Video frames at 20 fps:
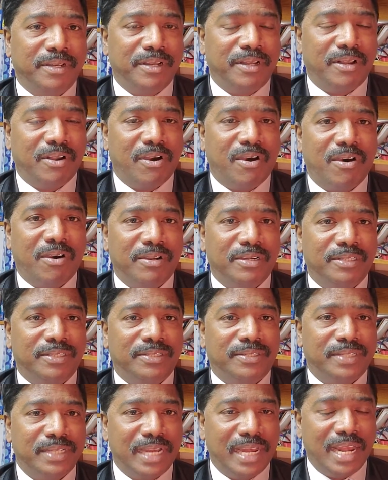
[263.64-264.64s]

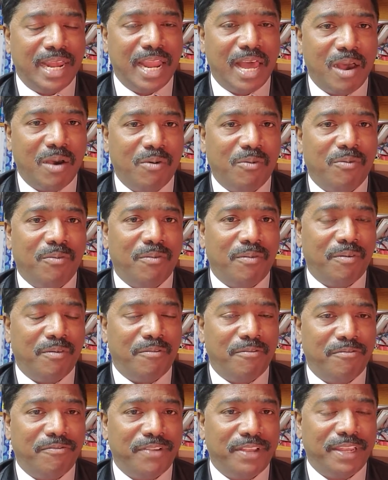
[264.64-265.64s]
God's love,
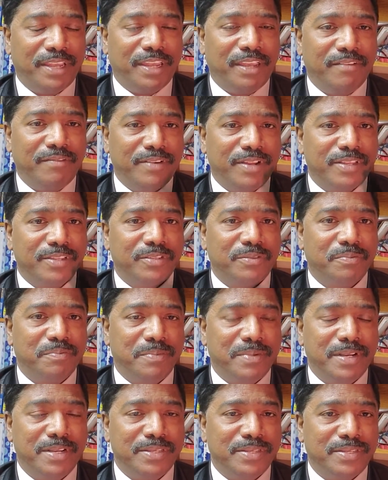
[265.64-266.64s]
forgiveness,
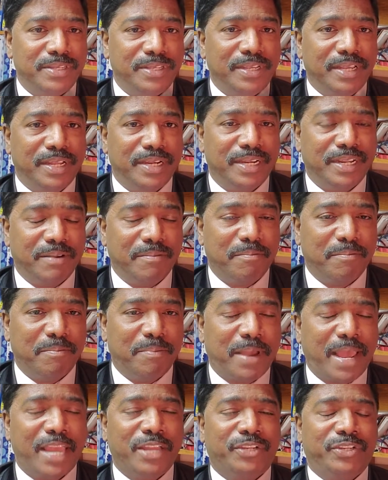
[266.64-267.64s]
mercy, and
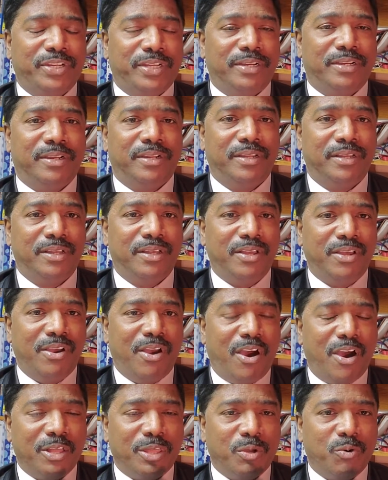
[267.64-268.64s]
compassion
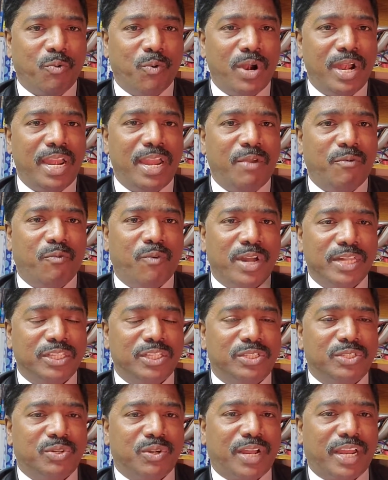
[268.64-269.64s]
are the only ones
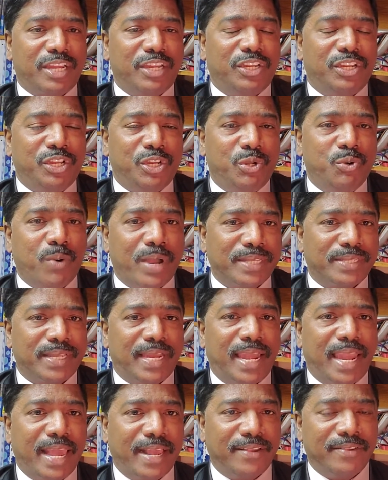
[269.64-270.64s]
to continue as a
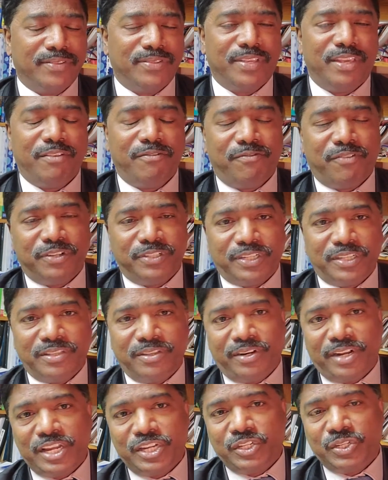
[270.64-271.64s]
legacy for
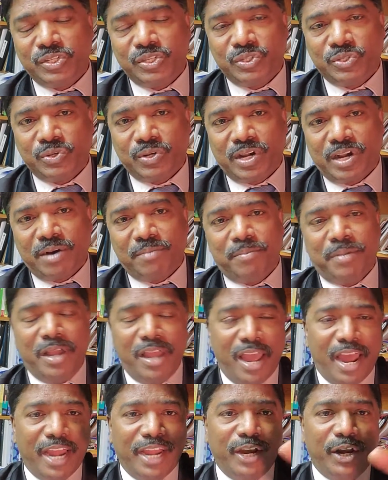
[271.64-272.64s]
generations to come
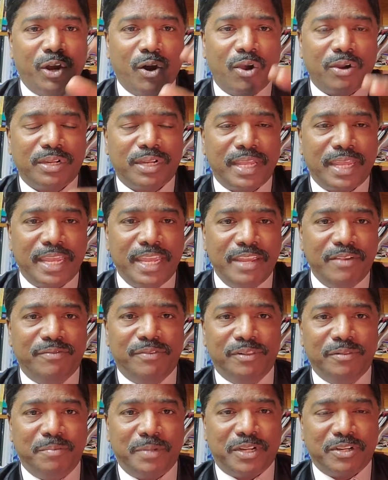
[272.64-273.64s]
and not
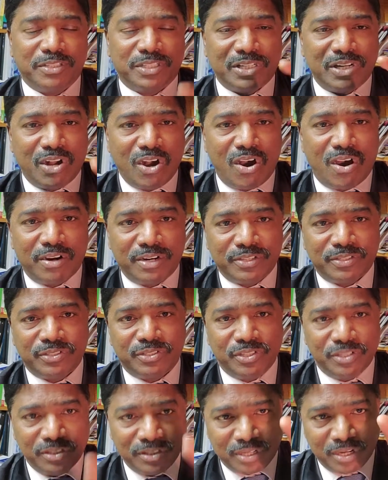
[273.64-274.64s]
evil. Because God is
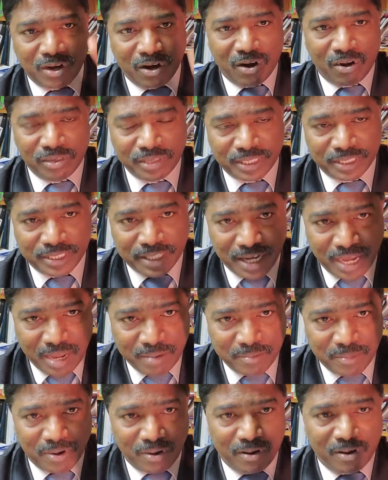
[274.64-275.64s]
good all the
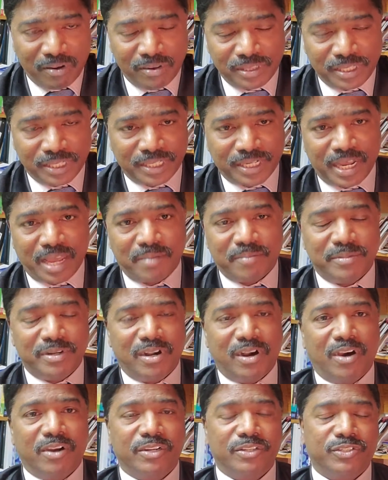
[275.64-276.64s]
time
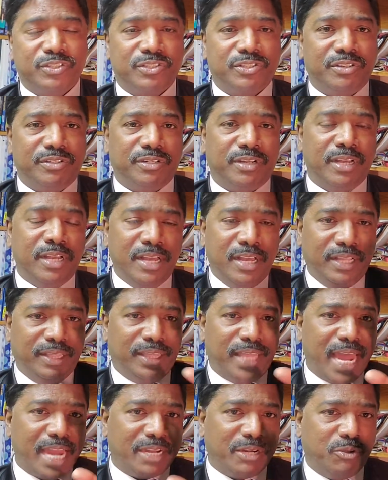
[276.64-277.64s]
God is good.
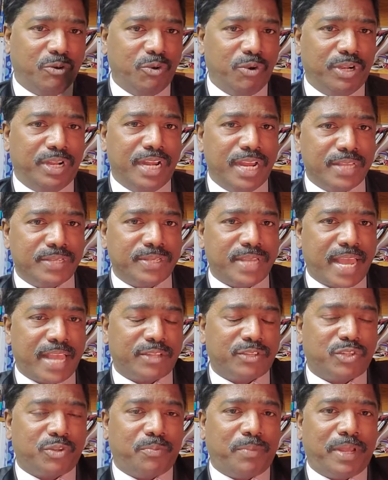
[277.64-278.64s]
That goodness has
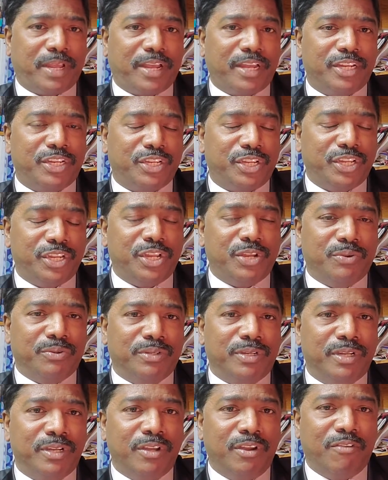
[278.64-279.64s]
to be
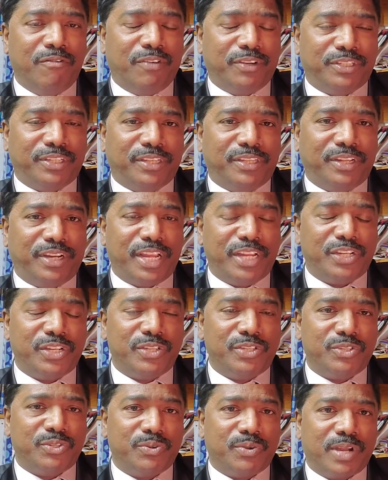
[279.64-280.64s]
continued for
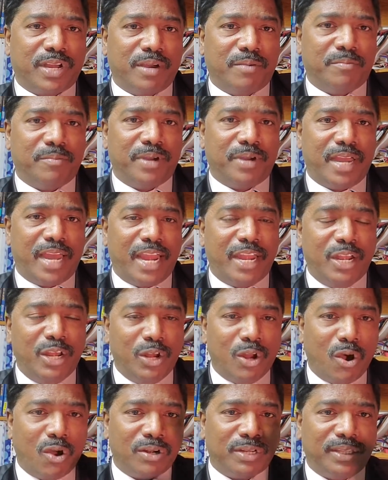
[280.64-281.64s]
generations to come and
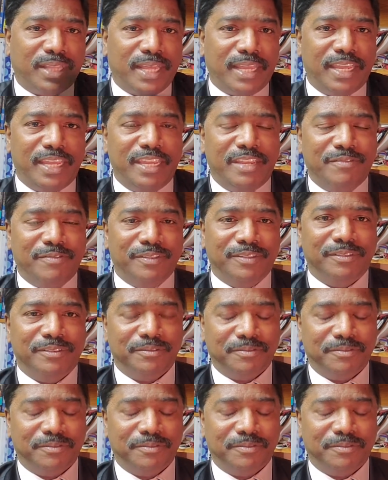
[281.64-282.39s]
not the evil.